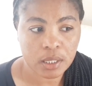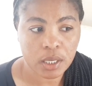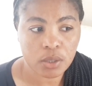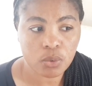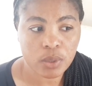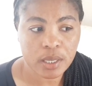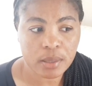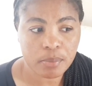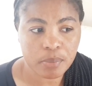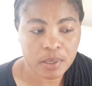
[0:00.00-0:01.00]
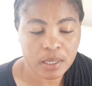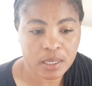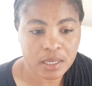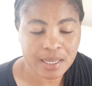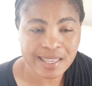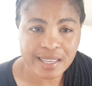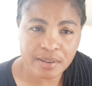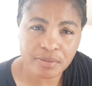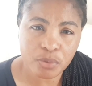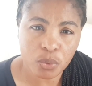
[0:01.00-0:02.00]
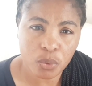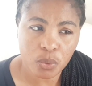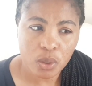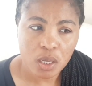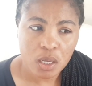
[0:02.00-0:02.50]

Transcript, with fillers: can we be careful